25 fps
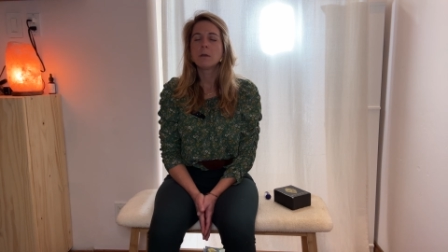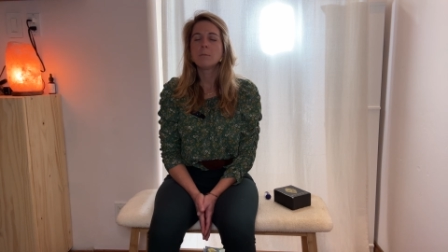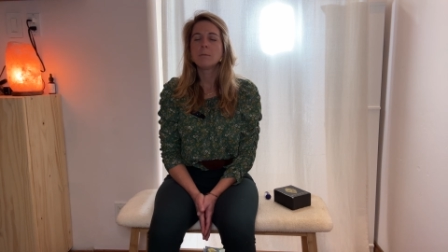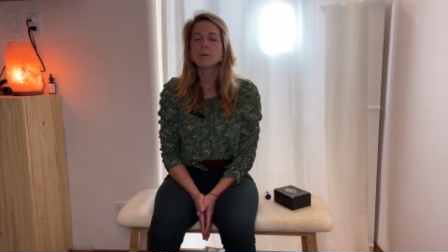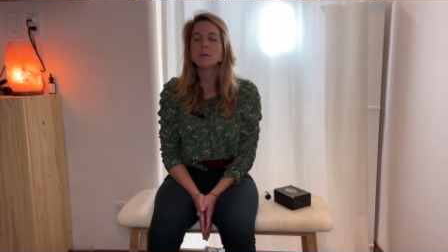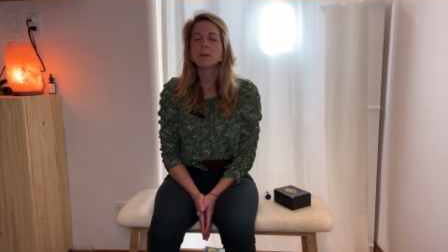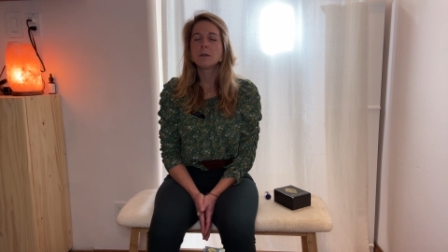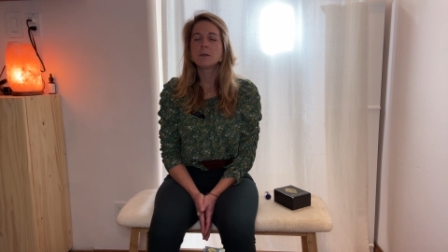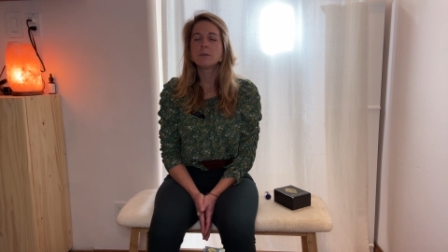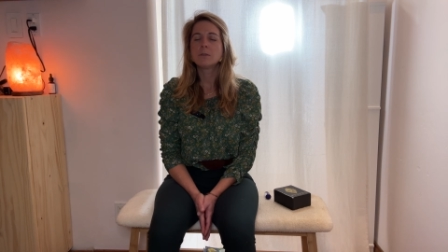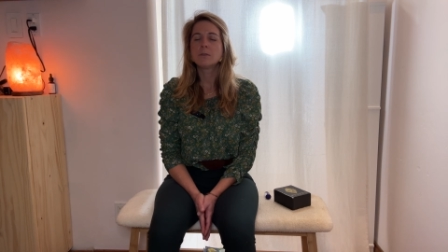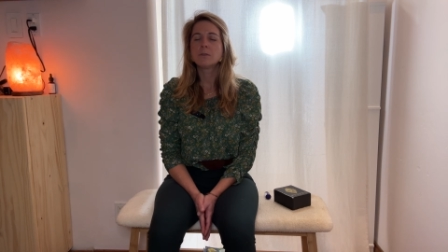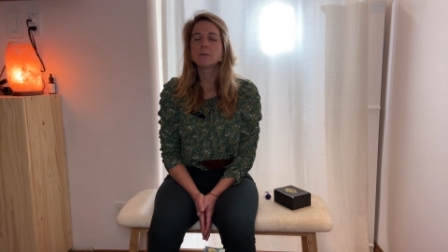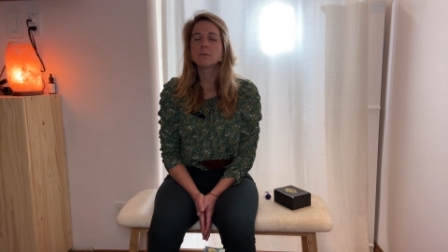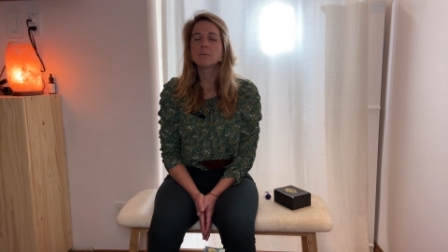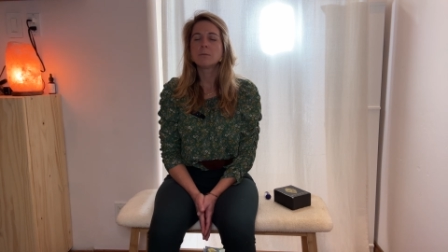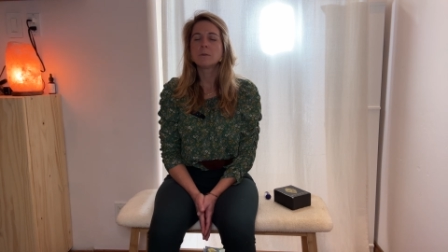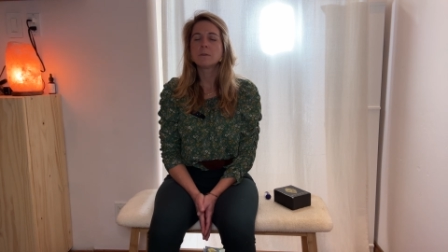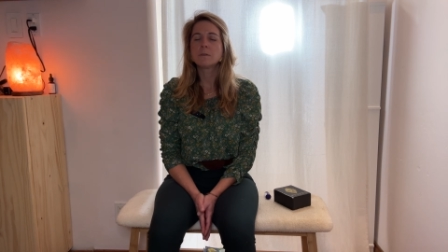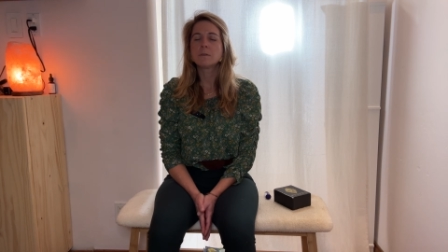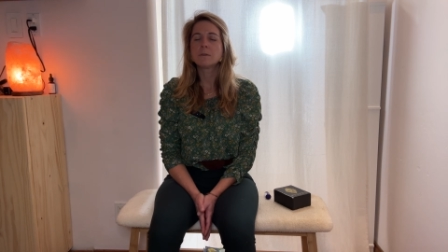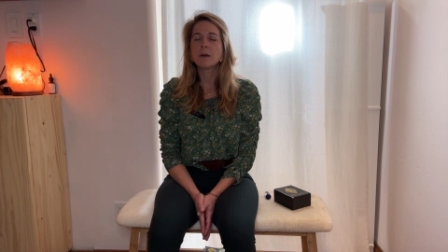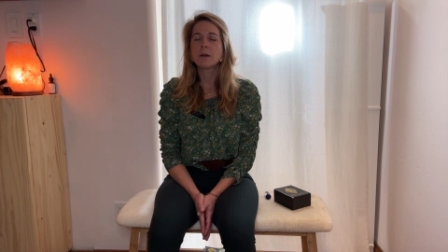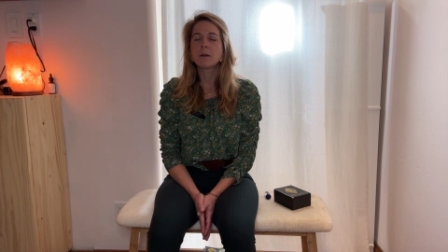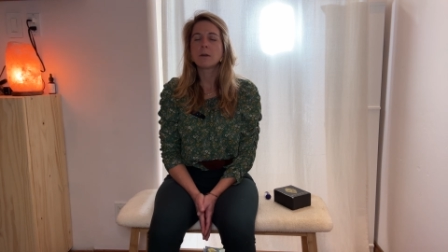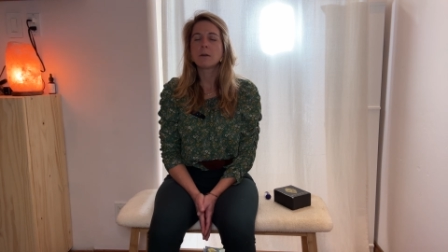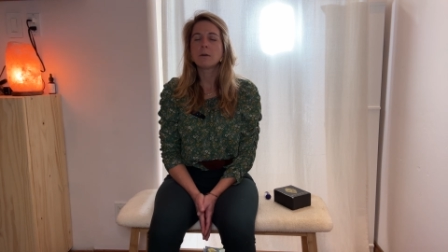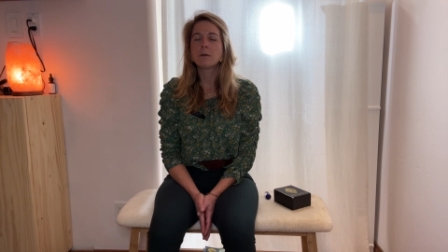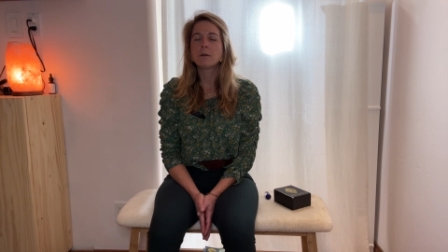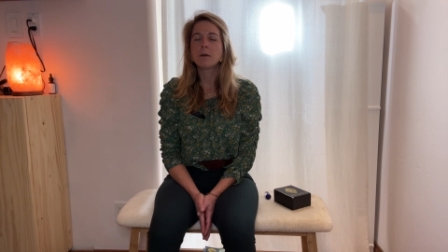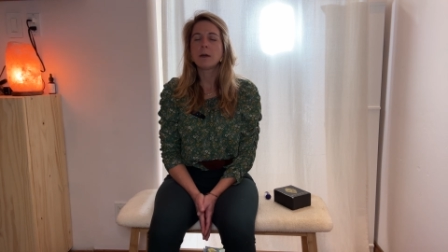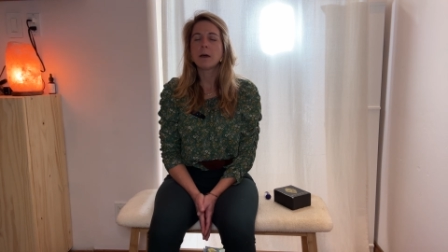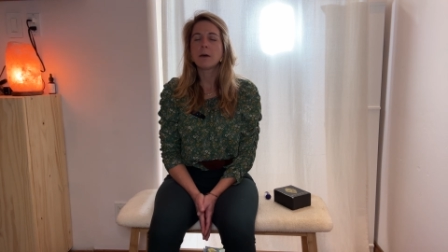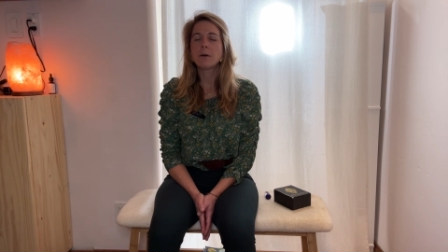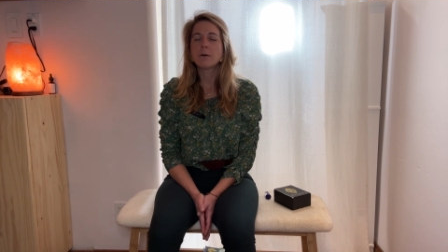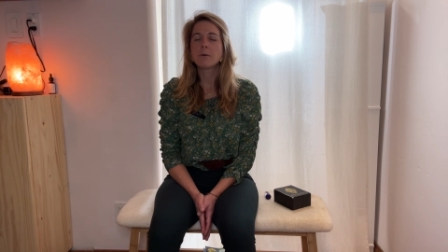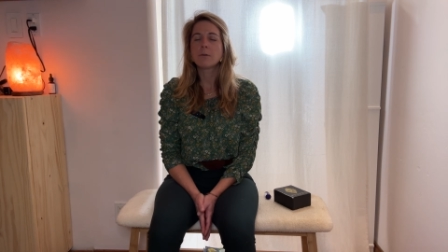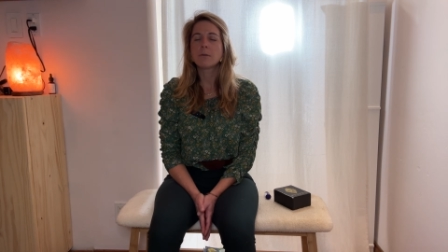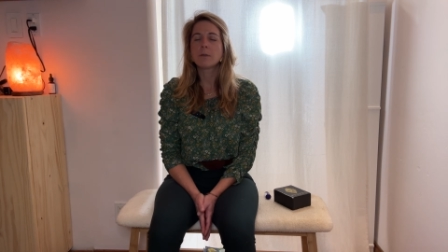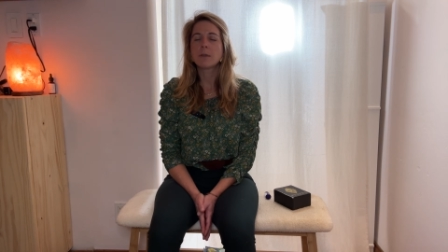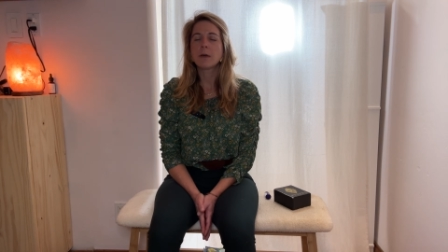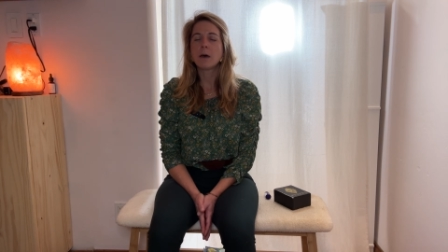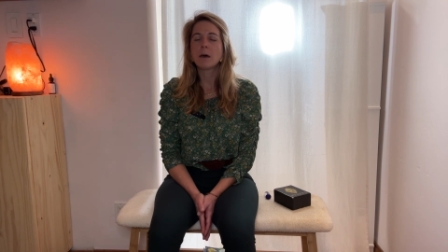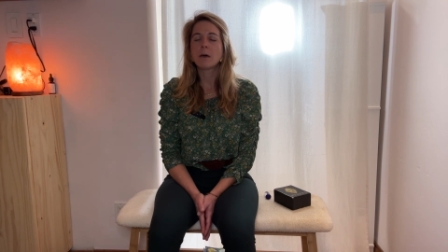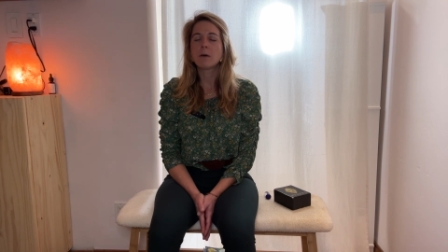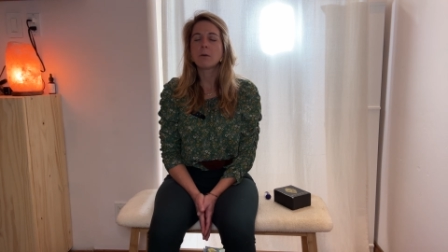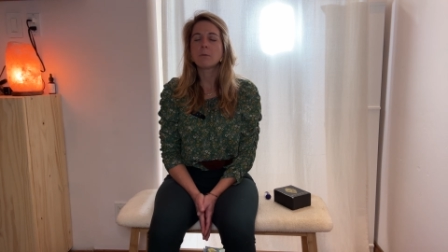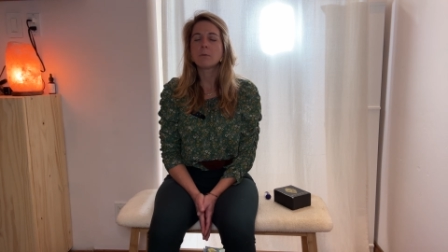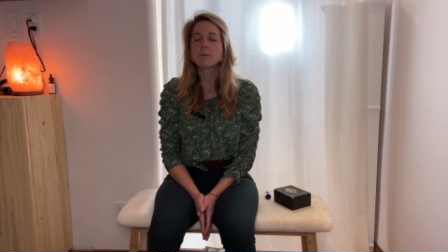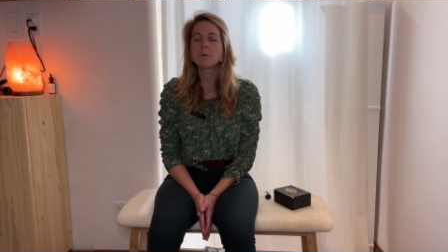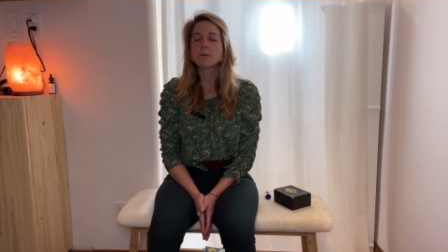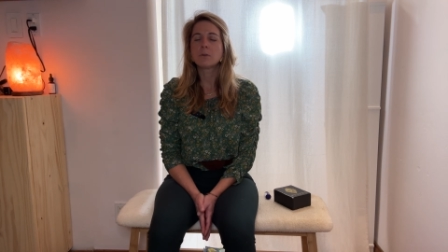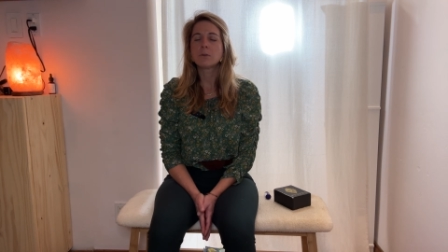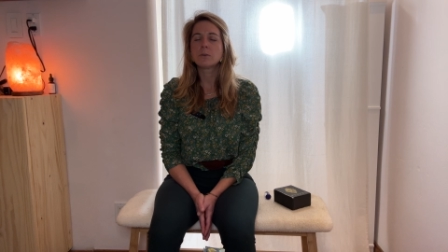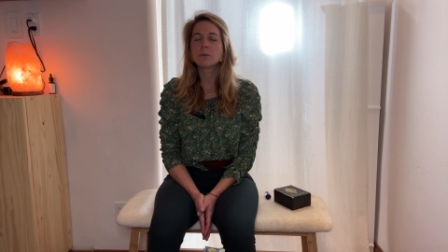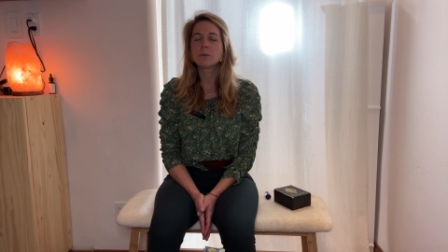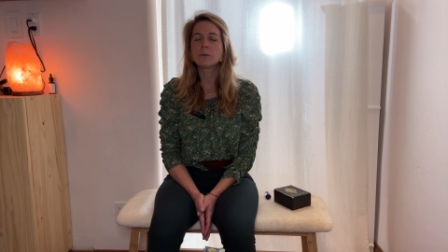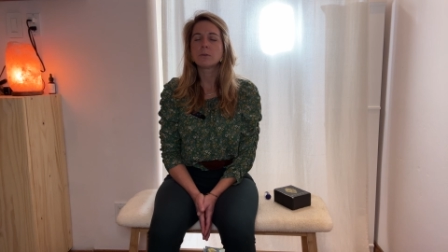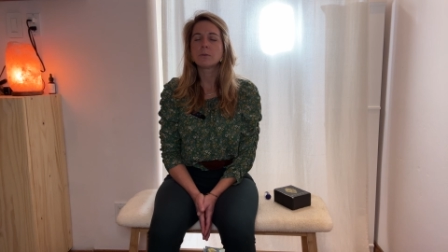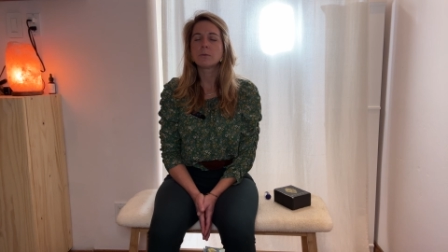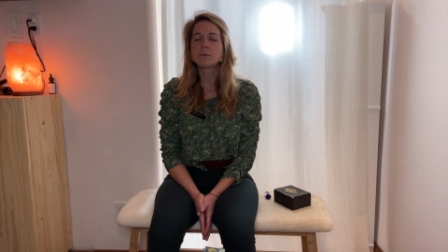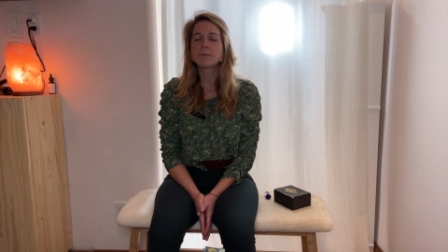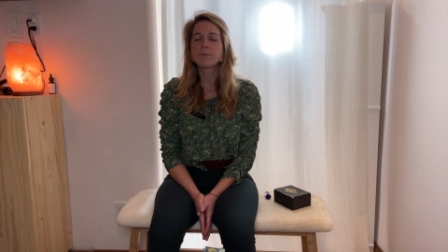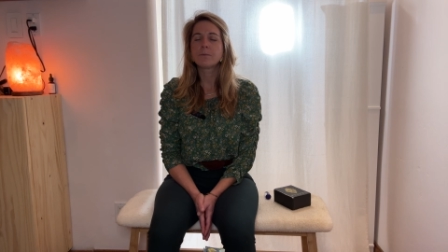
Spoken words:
begin to recycle out that which